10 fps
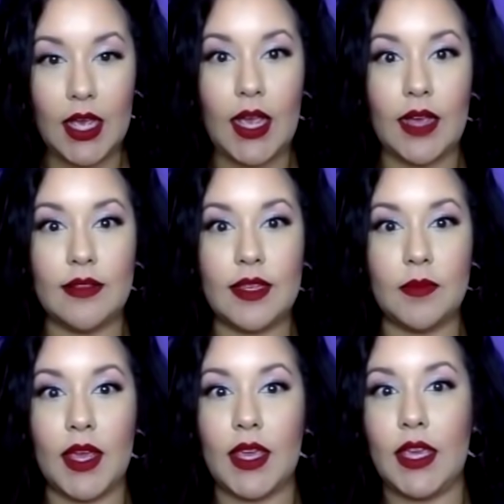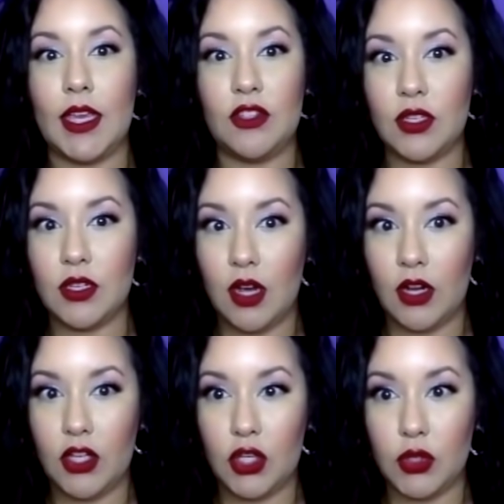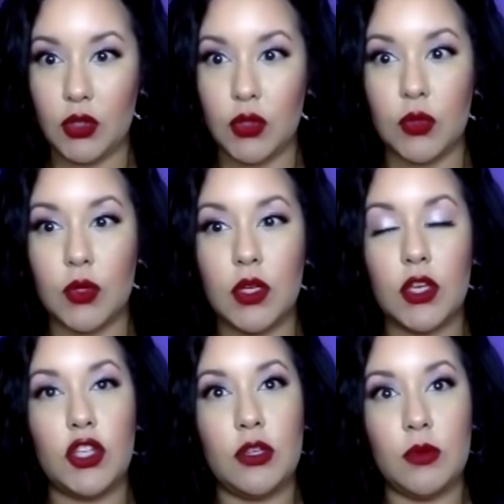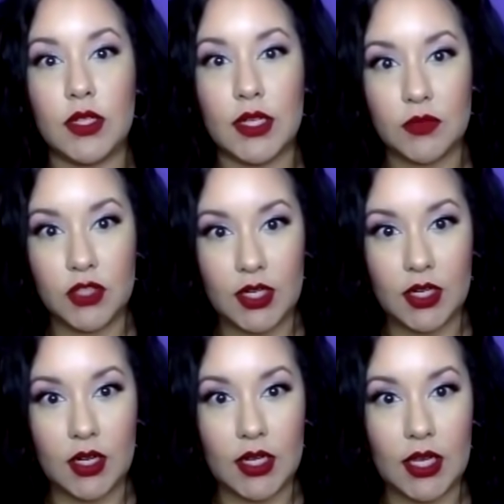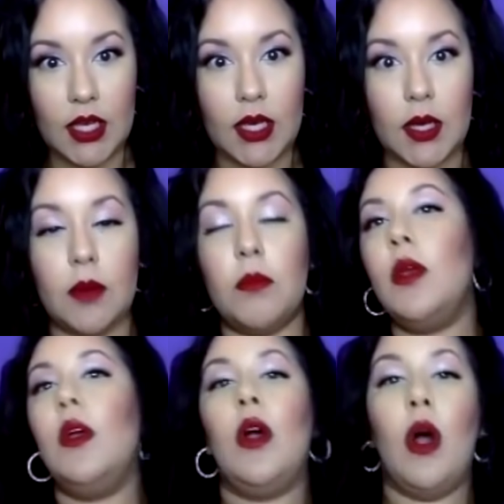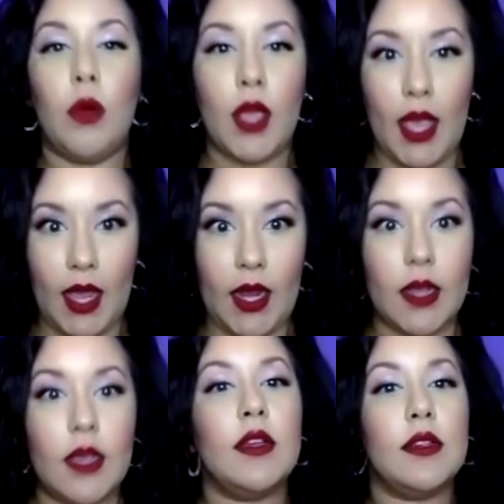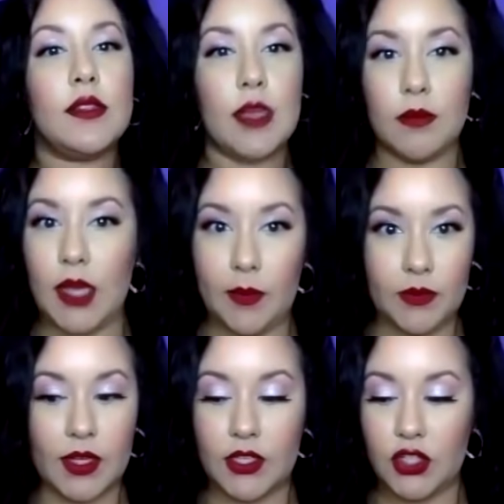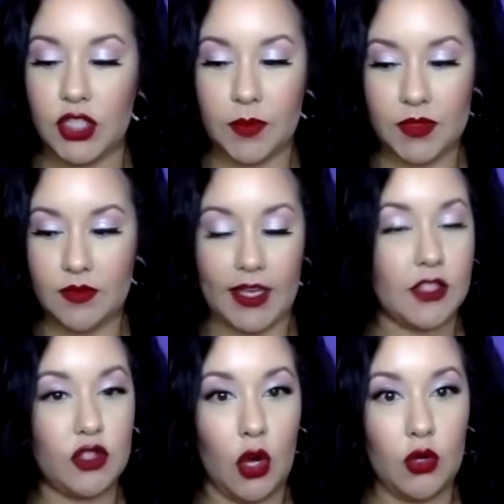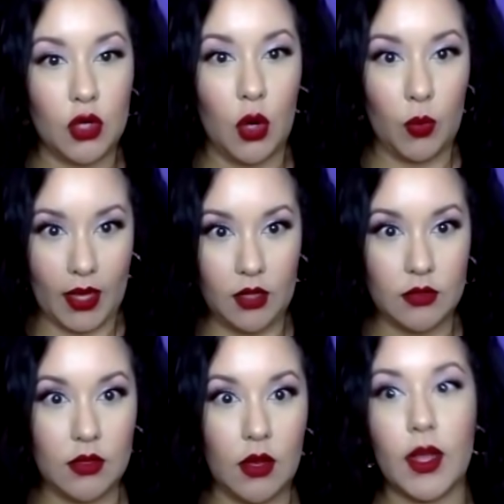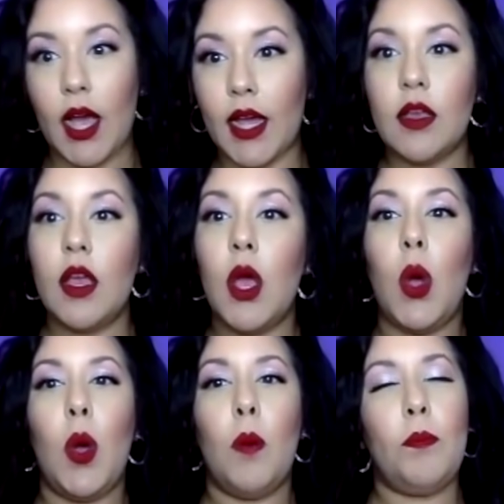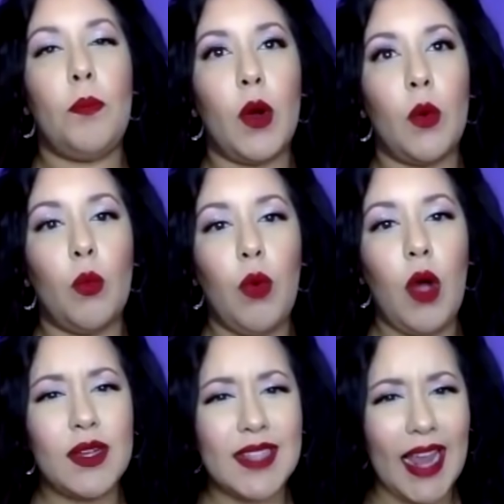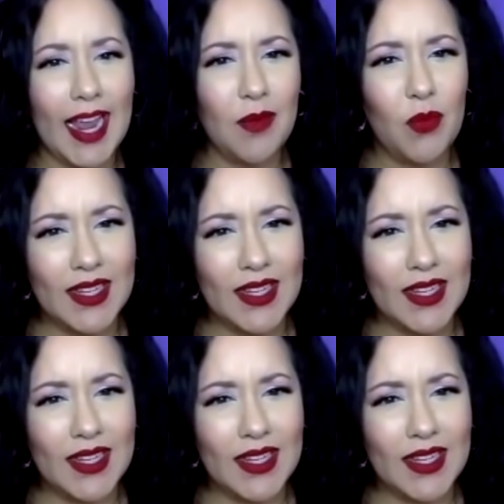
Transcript: it seemed like he cheated on you. You ended up cheating on him. Okay. Sometimes relationships, things don't go well. Okay. Well, what was Amway